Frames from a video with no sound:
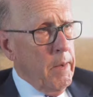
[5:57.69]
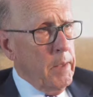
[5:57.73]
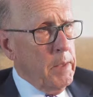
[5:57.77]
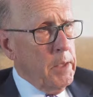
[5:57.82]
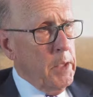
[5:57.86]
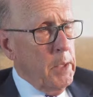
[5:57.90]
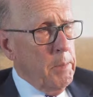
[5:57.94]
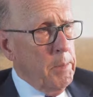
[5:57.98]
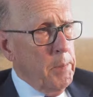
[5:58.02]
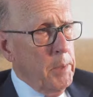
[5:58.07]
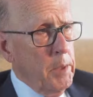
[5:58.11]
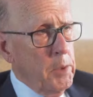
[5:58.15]

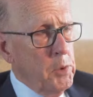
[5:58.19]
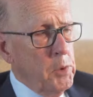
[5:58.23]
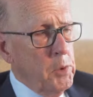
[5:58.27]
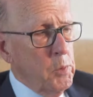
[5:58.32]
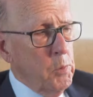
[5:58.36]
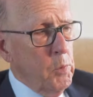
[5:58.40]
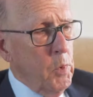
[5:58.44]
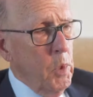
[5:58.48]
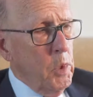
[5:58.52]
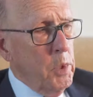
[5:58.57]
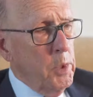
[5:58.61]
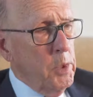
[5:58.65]
companies
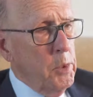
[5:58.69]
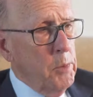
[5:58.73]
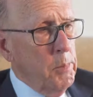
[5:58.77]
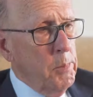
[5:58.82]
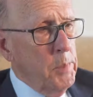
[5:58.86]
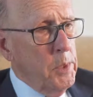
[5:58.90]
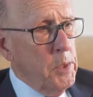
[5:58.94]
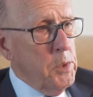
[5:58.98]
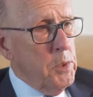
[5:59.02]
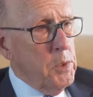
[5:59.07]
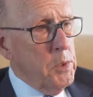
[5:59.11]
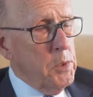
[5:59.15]
that want to do
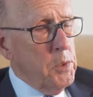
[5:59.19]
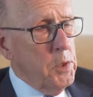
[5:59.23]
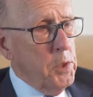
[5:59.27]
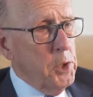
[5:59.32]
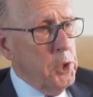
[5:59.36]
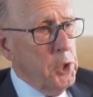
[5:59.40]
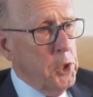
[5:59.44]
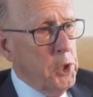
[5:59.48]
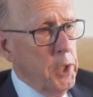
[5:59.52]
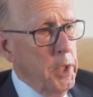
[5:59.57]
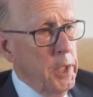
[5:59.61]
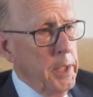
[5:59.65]
business
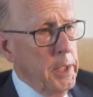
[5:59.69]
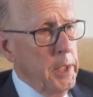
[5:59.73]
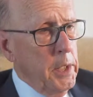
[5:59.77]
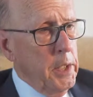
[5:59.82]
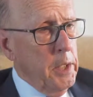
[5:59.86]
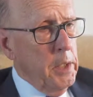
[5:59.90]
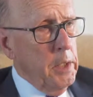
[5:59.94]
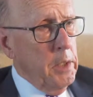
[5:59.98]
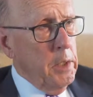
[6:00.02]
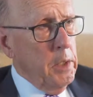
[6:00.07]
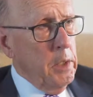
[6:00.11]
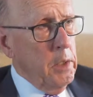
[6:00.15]
in
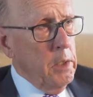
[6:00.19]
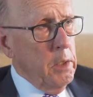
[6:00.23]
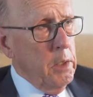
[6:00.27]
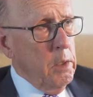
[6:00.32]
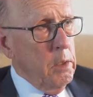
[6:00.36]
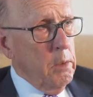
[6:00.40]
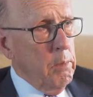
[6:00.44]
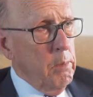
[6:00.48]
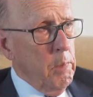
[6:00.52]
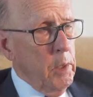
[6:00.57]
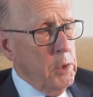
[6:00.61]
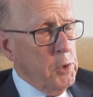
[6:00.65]
China
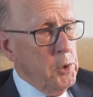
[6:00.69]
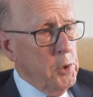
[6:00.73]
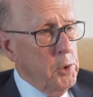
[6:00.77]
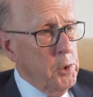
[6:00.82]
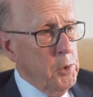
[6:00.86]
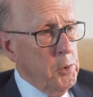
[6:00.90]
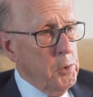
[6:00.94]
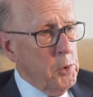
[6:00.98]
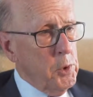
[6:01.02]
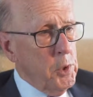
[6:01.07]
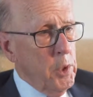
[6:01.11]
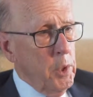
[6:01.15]
must
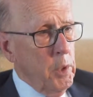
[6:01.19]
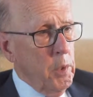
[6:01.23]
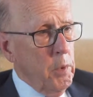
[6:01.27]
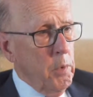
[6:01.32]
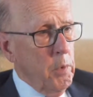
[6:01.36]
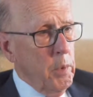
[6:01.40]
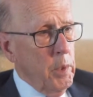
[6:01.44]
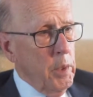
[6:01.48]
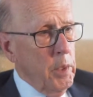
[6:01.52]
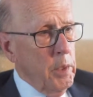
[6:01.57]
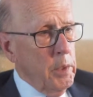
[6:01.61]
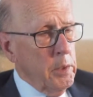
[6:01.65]
do
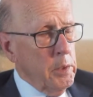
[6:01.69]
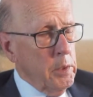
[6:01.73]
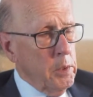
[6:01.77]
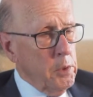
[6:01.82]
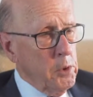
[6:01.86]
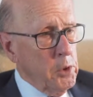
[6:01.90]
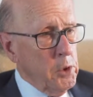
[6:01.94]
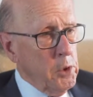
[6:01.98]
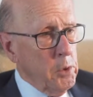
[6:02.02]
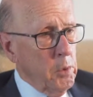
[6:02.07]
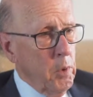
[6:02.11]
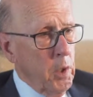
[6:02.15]
so in the
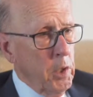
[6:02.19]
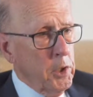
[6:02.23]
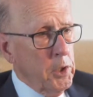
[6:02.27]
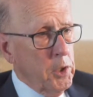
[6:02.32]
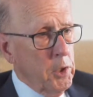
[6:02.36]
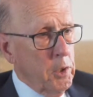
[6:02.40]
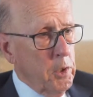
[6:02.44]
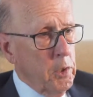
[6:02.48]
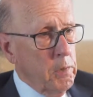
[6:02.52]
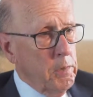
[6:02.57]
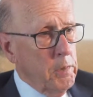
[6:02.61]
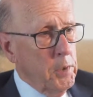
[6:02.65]

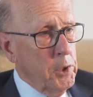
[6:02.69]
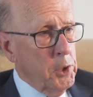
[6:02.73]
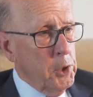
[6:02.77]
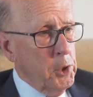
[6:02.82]
structure of a